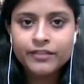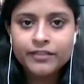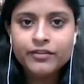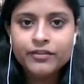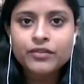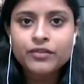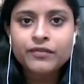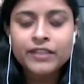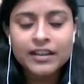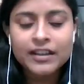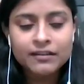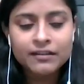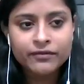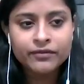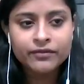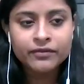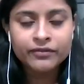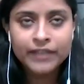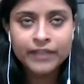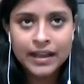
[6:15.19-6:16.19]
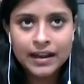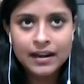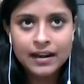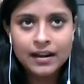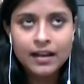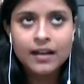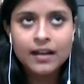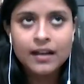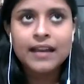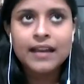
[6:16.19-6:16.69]
if you've done well
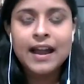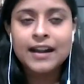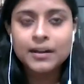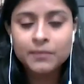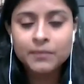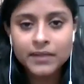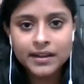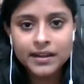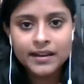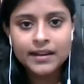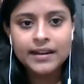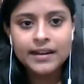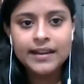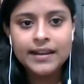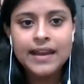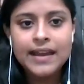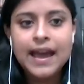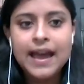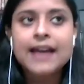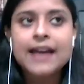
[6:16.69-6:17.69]
academically,